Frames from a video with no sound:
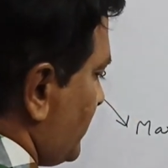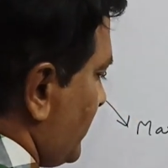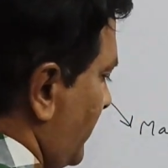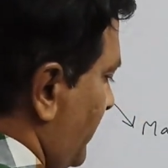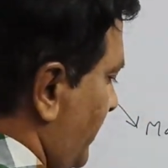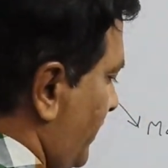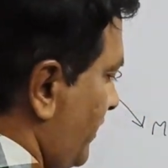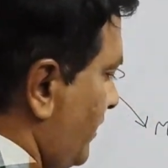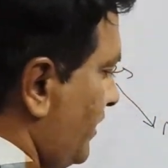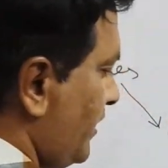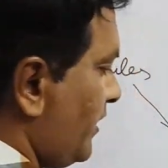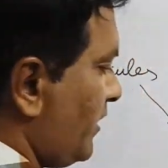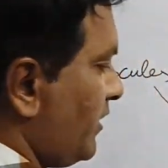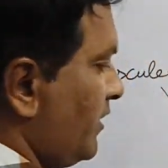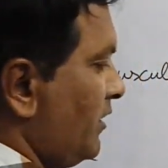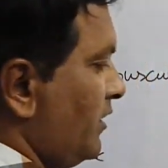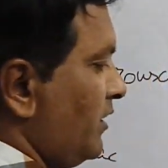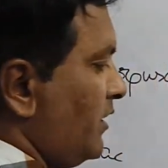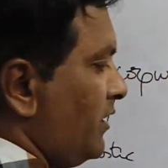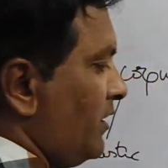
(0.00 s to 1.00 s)
said that
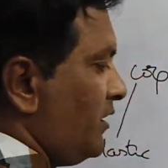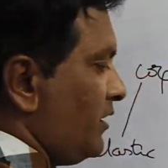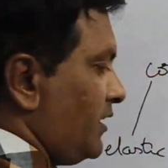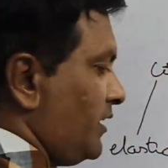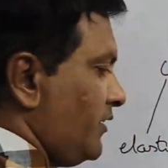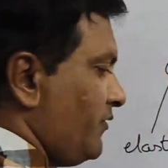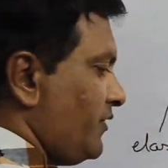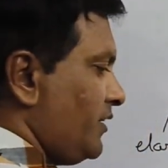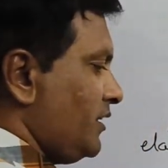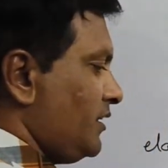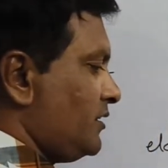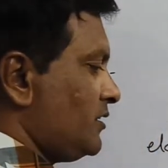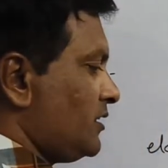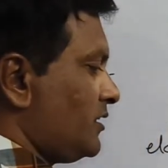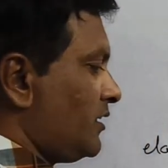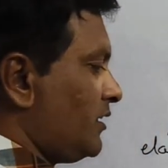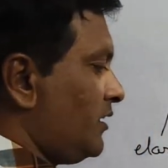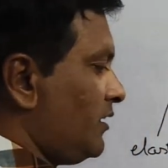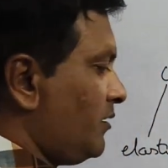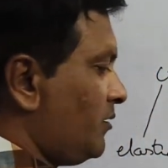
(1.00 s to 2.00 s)
if it is a
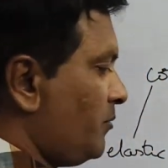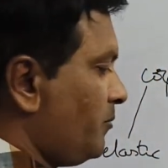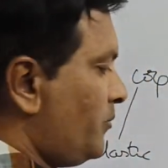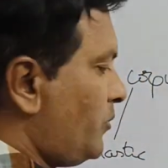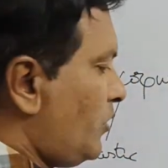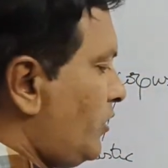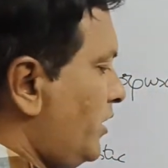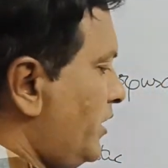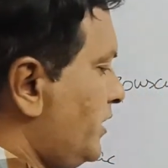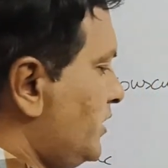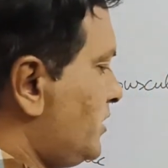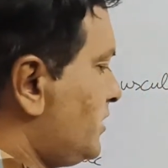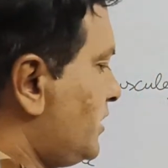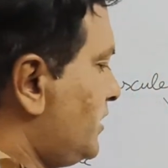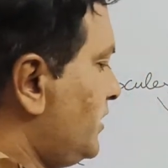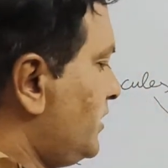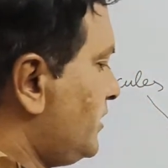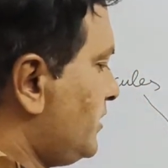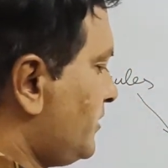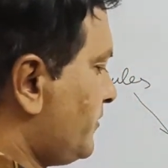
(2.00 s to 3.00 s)

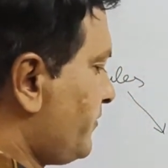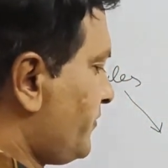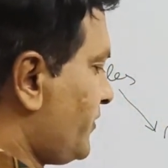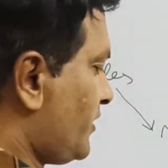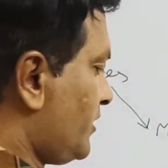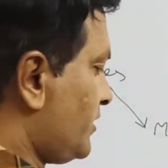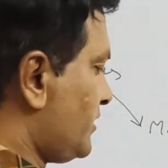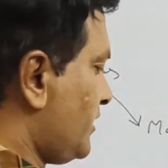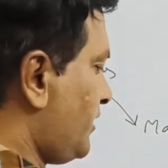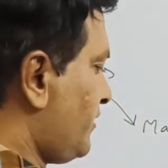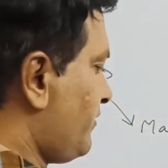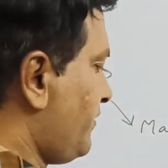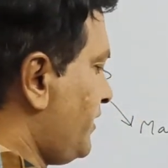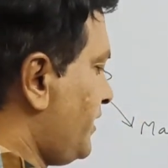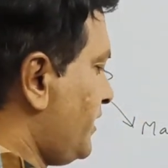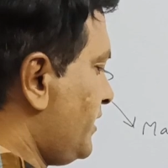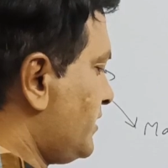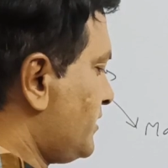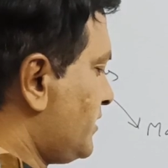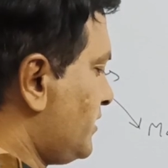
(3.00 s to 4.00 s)
polished
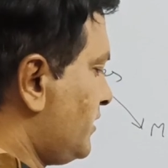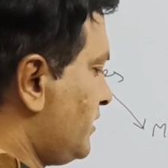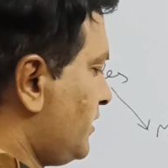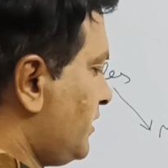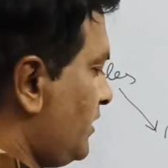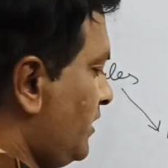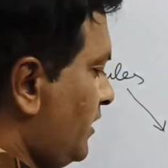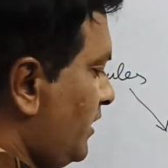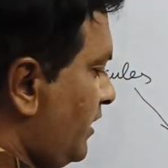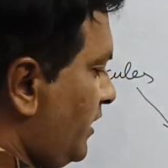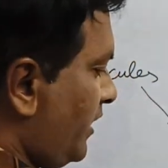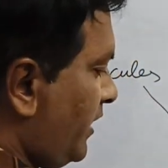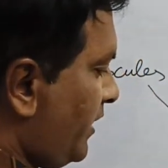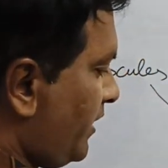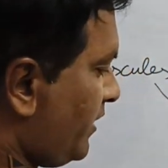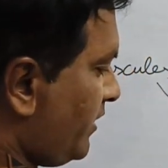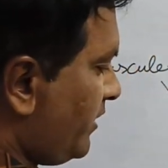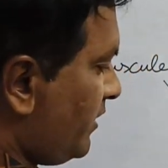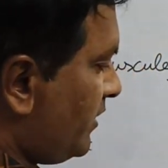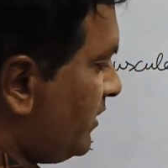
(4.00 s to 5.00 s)
surface,
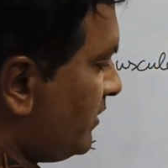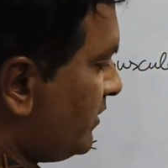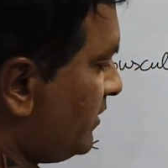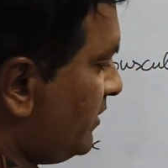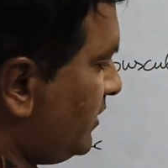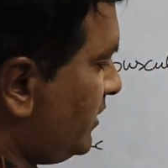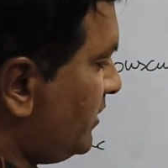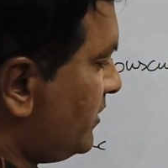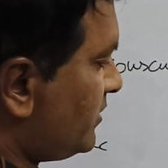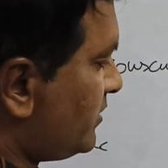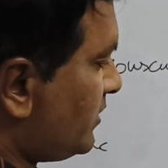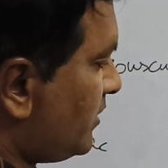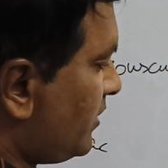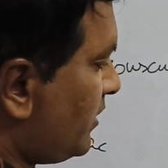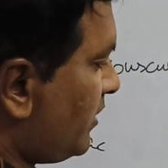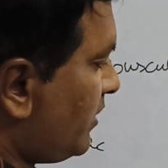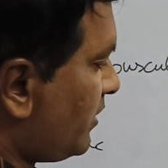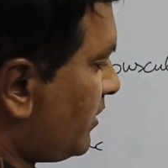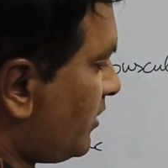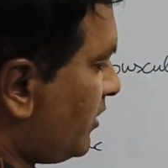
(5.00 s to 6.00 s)
and these
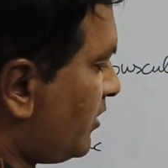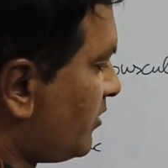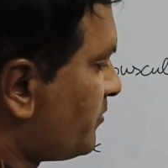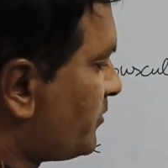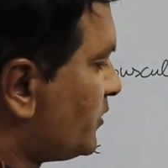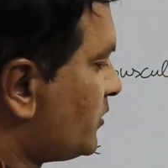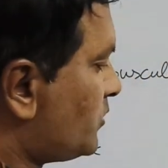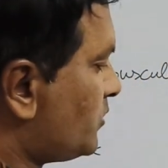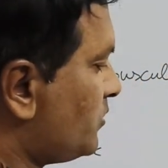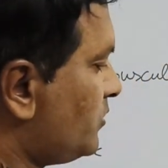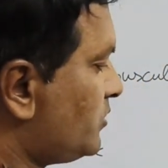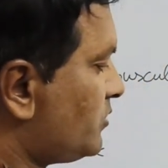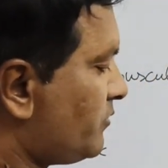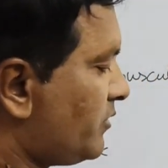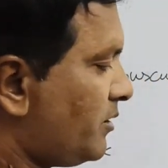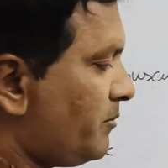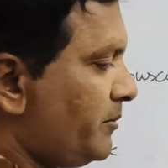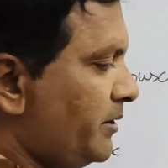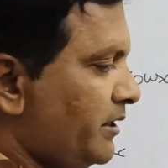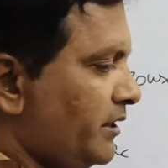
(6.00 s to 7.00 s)
corpuscles
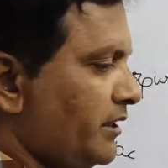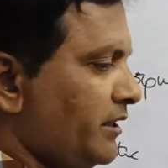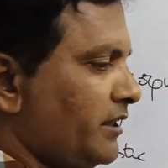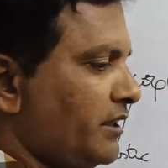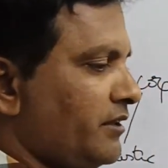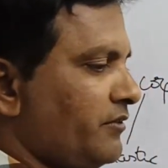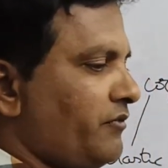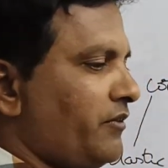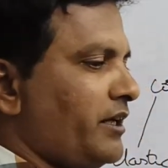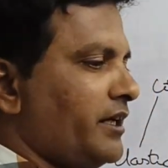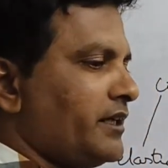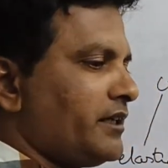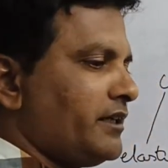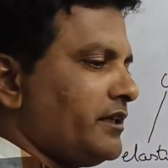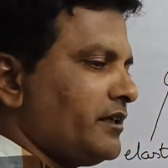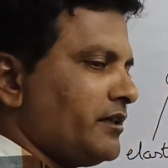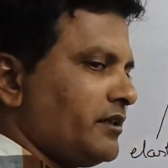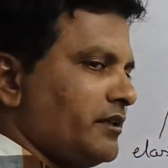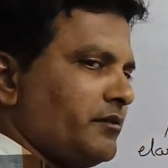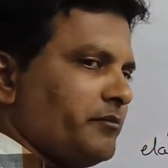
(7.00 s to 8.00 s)
will be
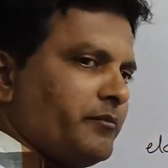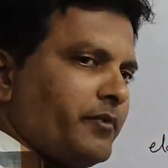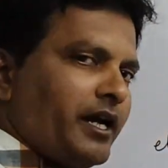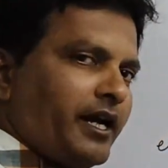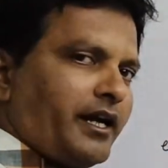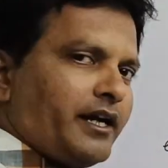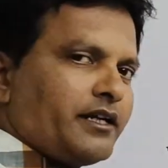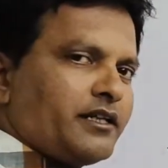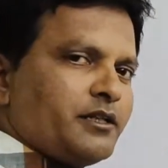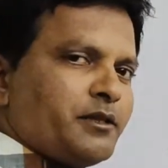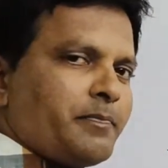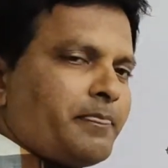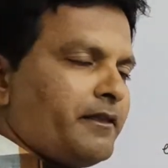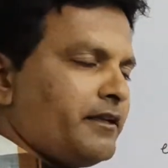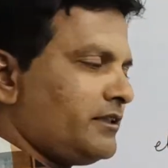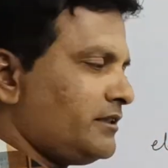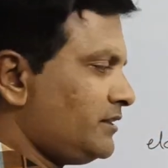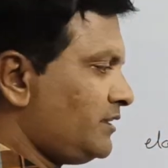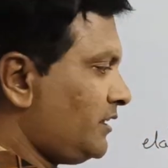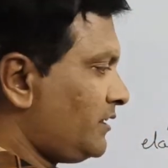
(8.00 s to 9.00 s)
reflecting back
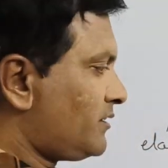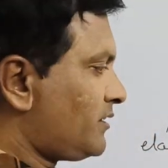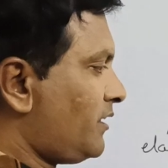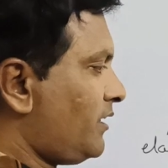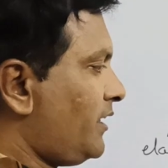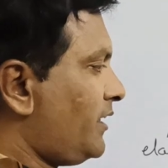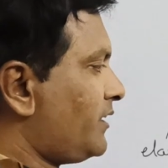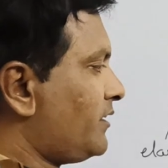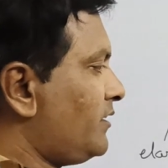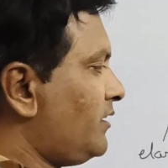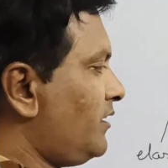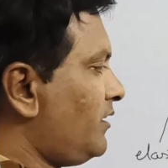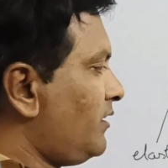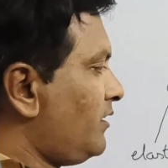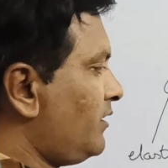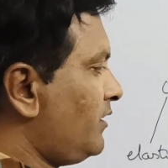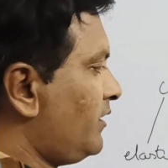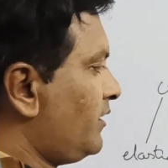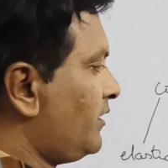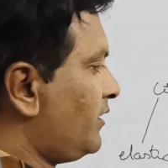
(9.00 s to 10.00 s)
just like the
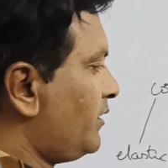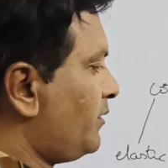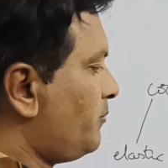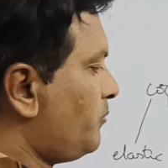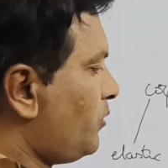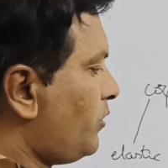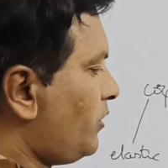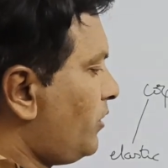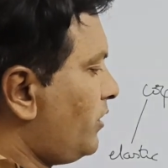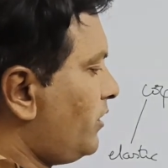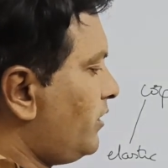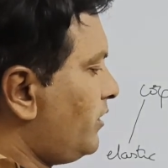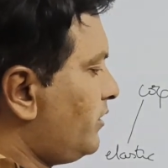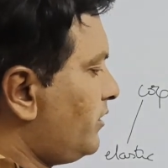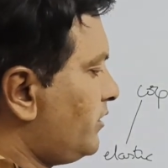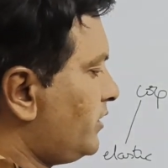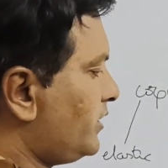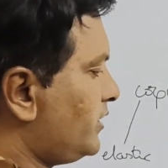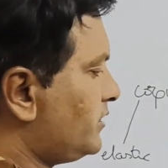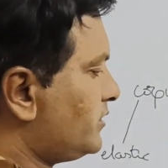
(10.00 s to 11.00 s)
a ball
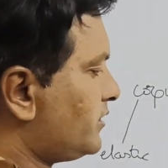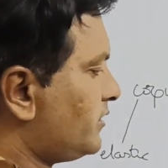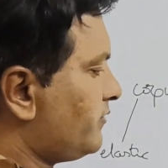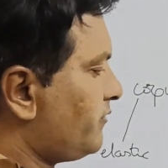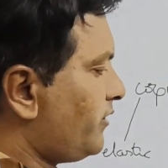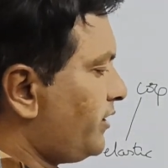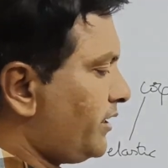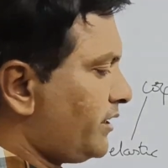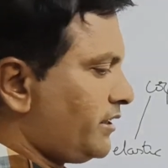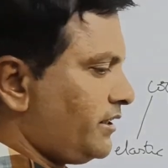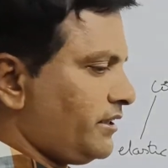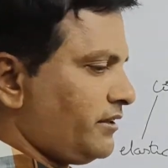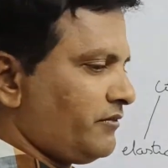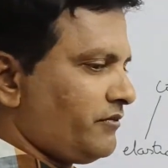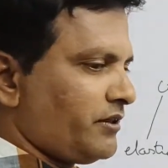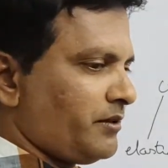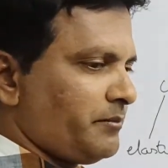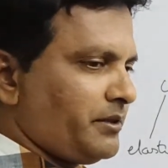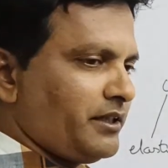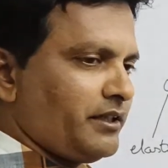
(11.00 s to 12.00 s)
is reflecting
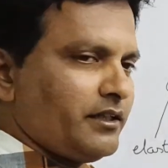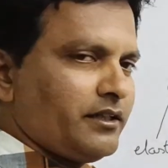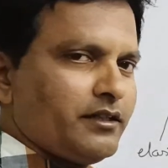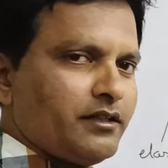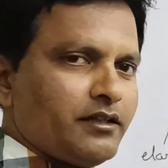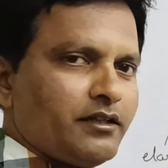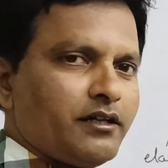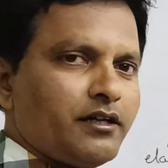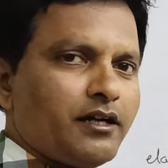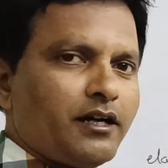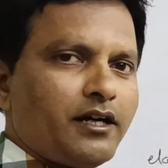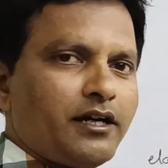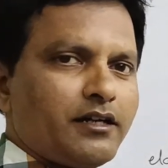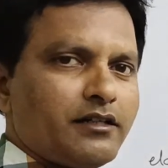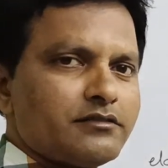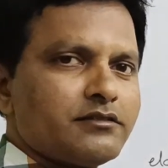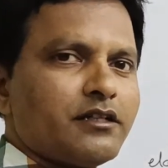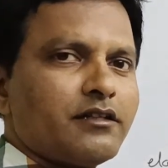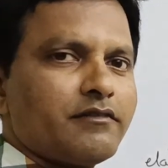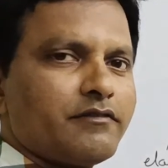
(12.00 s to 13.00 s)
from a
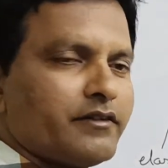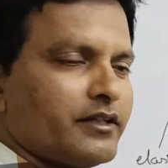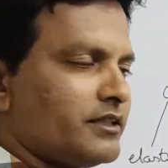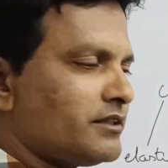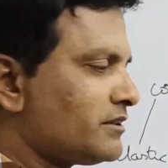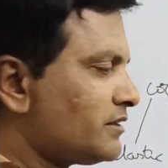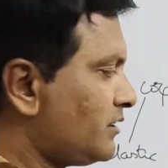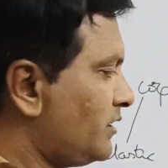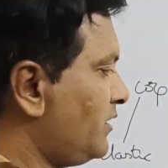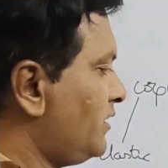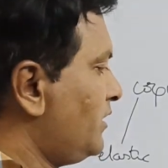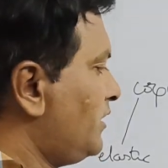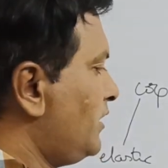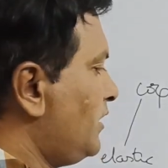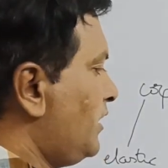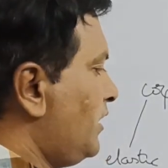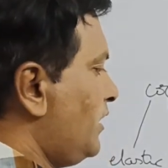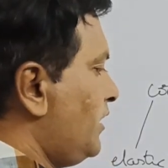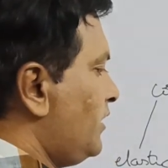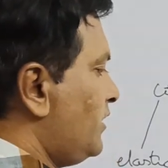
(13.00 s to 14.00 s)
hard surface.
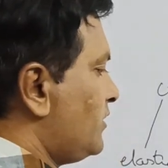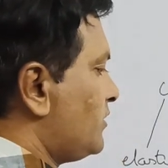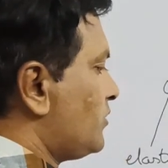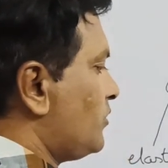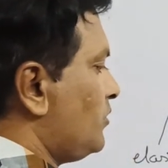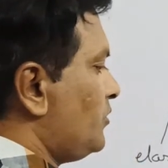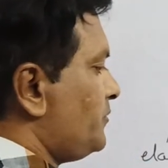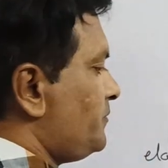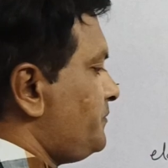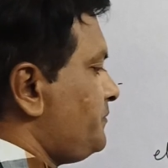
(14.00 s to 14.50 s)
So